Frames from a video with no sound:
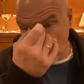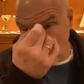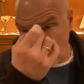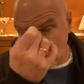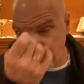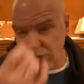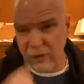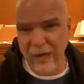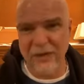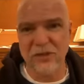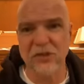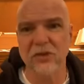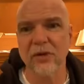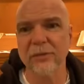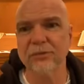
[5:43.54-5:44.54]
all throughout
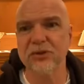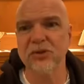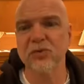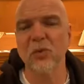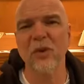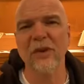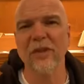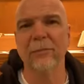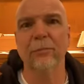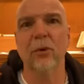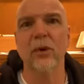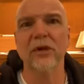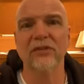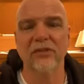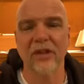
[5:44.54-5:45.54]
scriptures. One of the
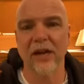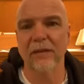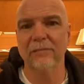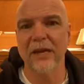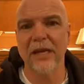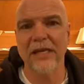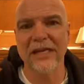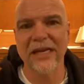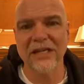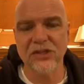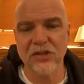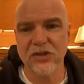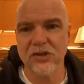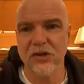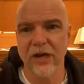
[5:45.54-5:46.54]
points that I made
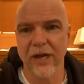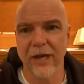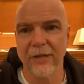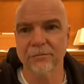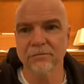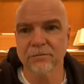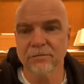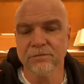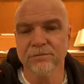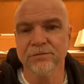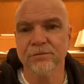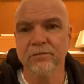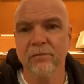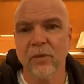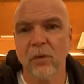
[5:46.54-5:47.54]
yesterday
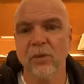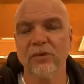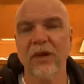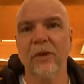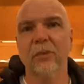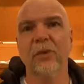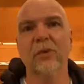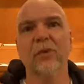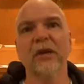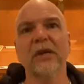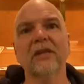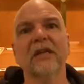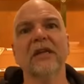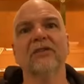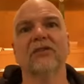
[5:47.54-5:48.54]
was that we
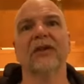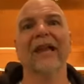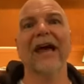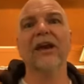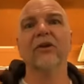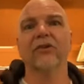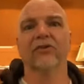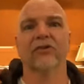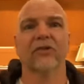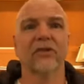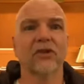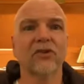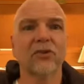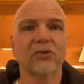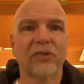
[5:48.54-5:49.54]
read these letters of
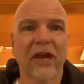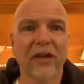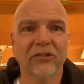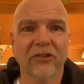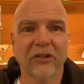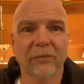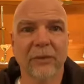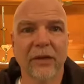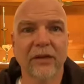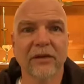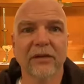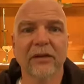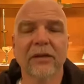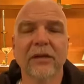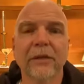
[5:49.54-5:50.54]
the New Testament,
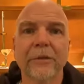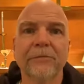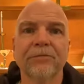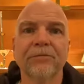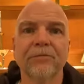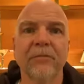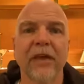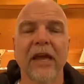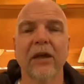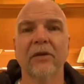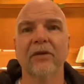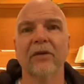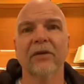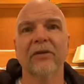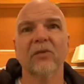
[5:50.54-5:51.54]

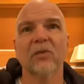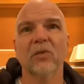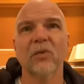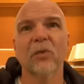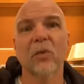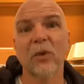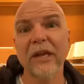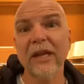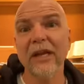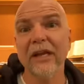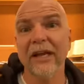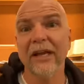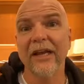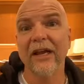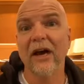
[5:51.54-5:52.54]
and
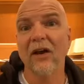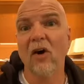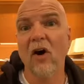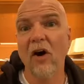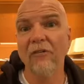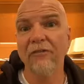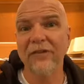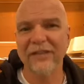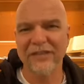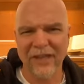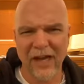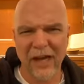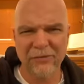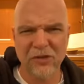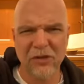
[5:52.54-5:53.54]
really, uh,
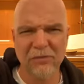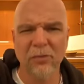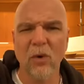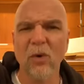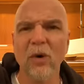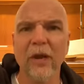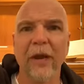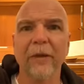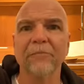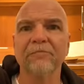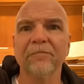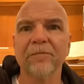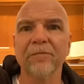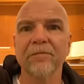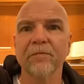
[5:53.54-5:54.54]
oftentimes, good morning.